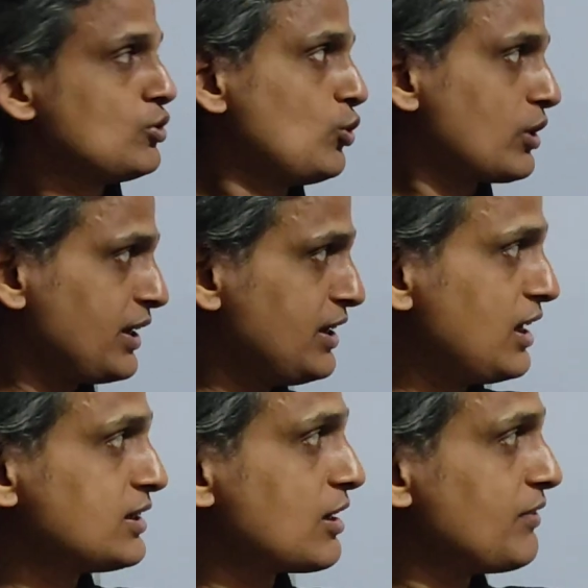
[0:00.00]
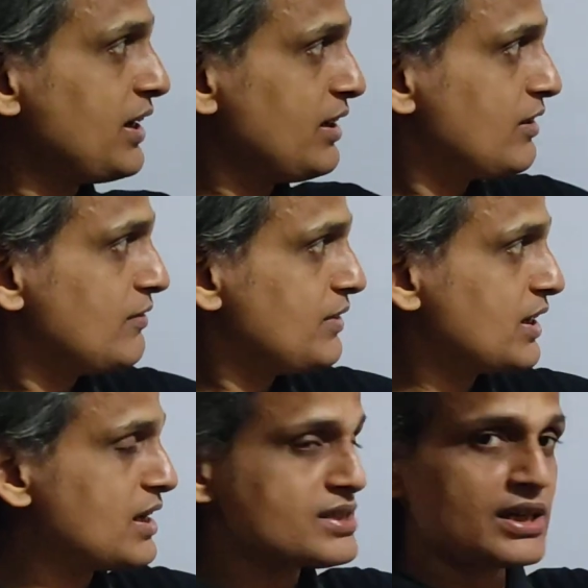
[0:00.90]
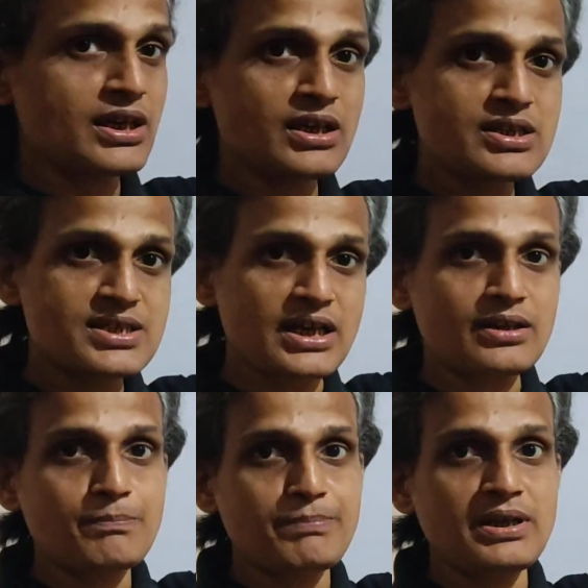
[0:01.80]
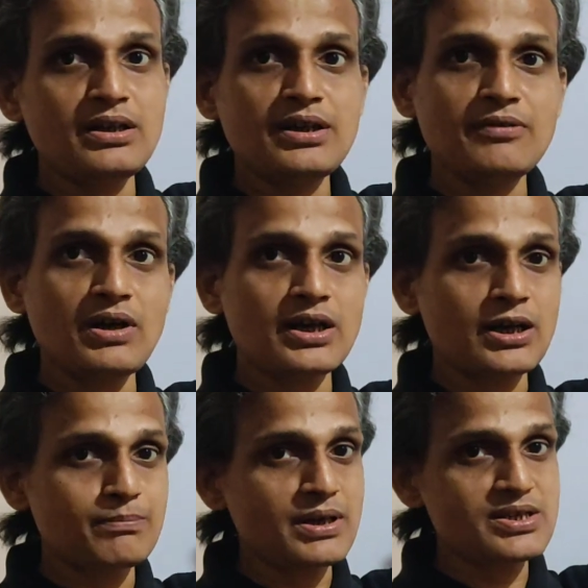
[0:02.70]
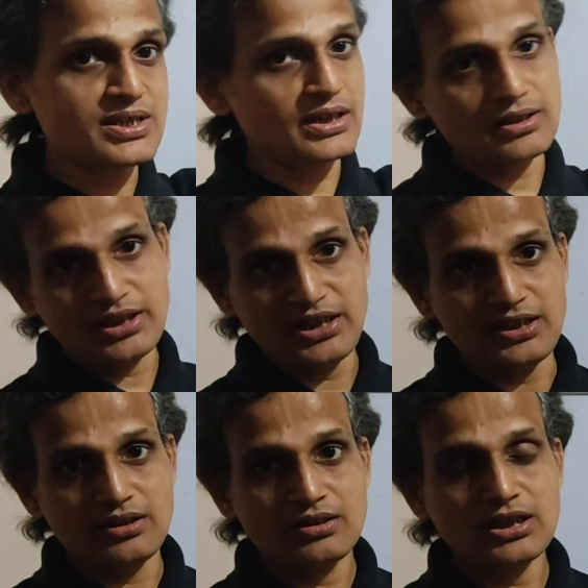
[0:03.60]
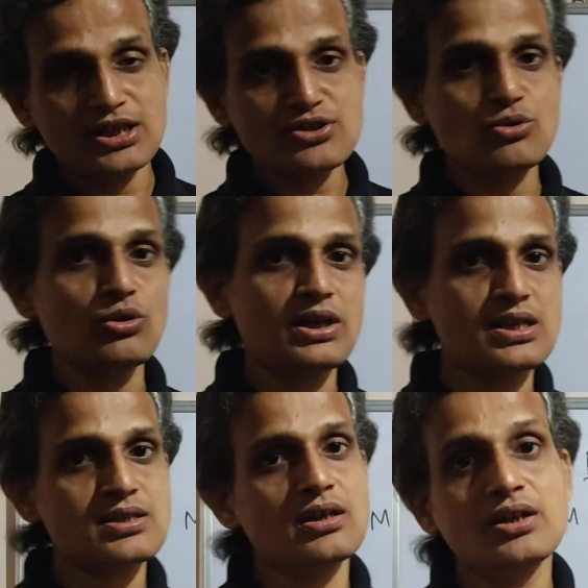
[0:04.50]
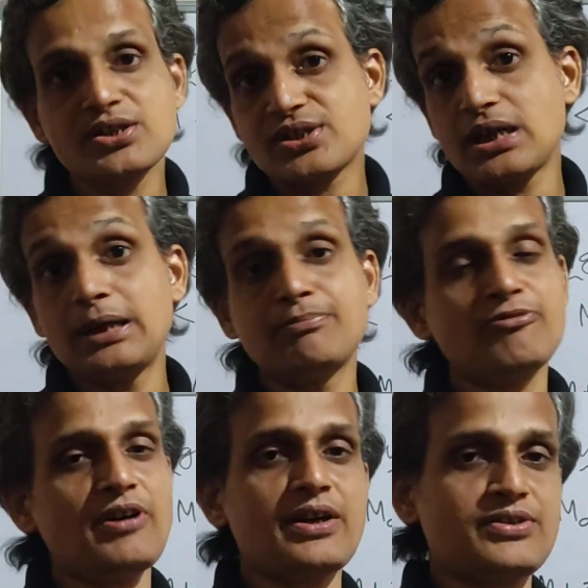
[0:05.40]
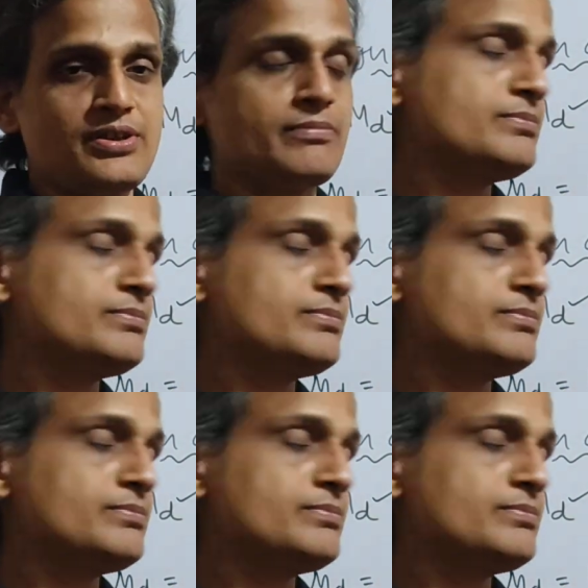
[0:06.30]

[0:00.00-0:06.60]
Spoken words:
Or in other way, we can say ZP divided by ZE. That is called as shape factor.